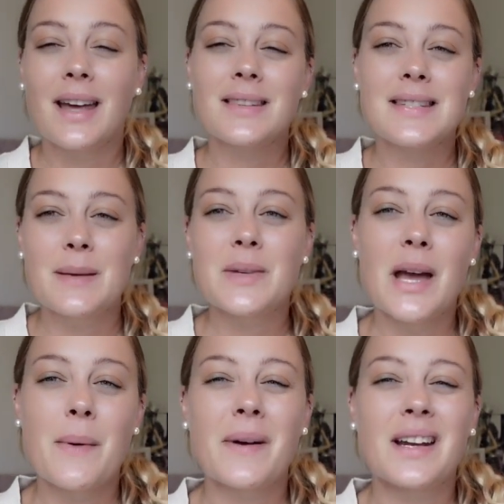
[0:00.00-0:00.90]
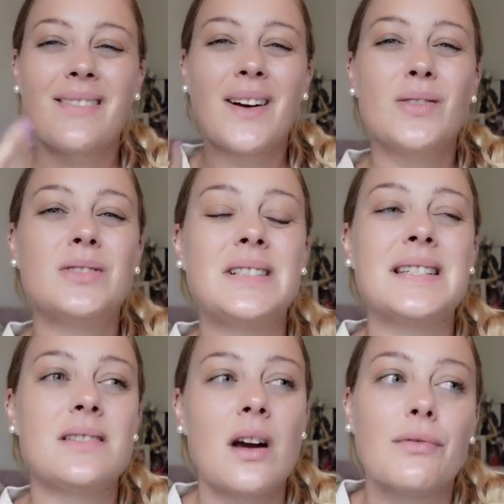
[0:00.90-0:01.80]
at the same time I'm kind of like, oh,
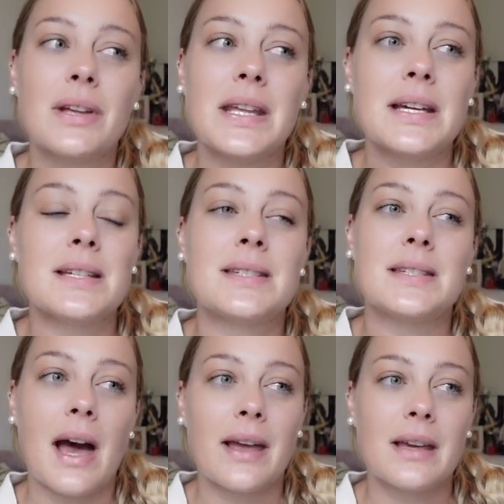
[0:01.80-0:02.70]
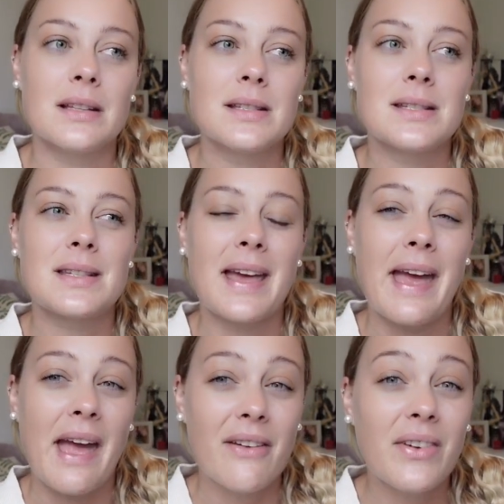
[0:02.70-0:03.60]
it's not really a science
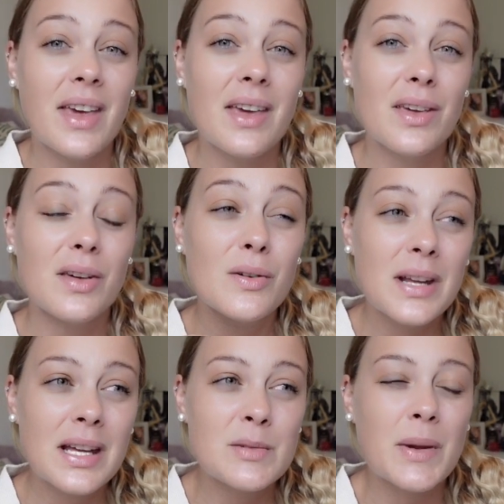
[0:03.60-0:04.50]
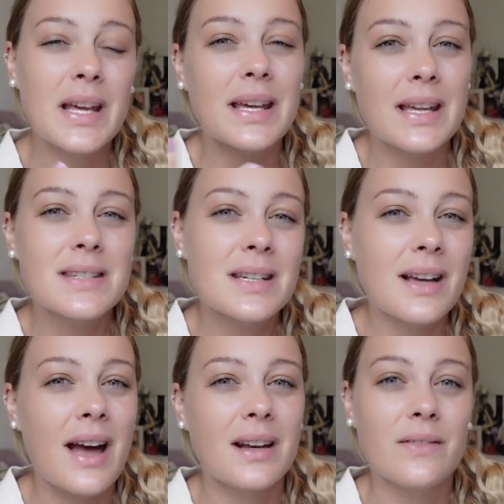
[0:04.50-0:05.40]
heavy unit, but I guess it
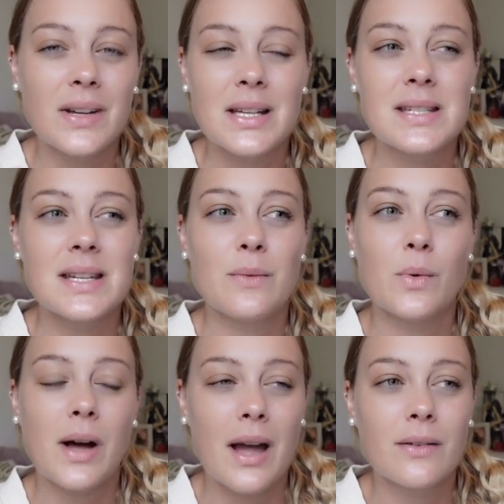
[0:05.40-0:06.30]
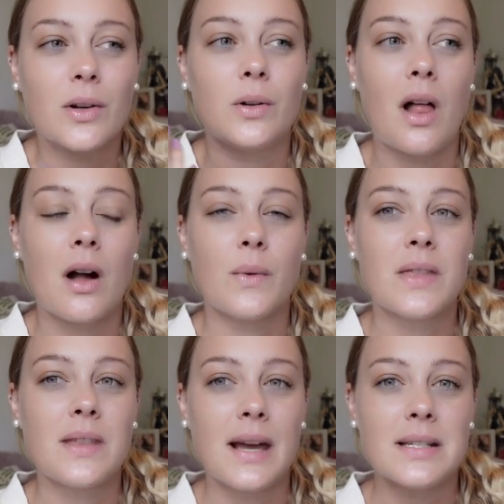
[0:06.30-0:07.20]
kind of is. It will kind of go along
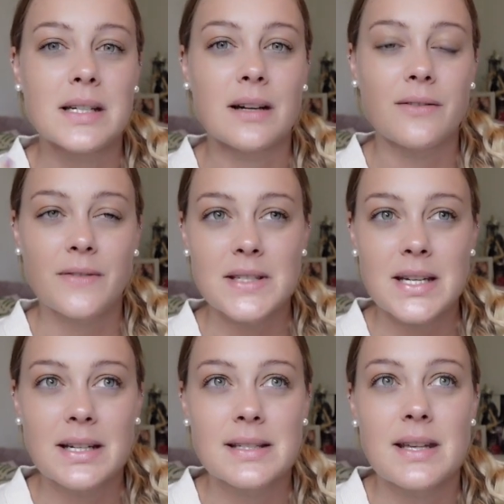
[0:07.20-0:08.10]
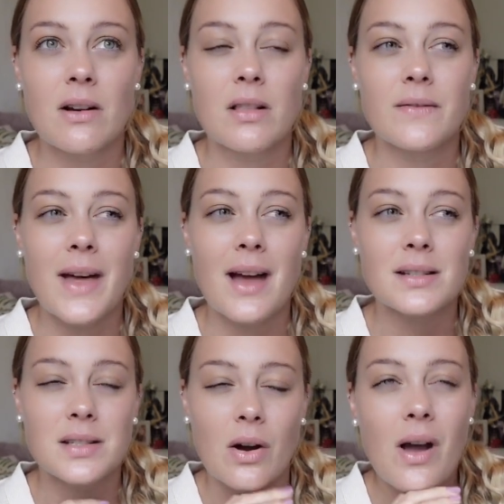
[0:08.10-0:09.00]
with the idea of physics and all of
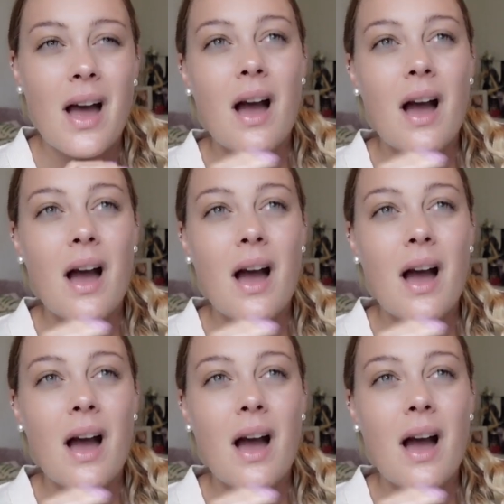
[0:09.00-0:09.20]
that, so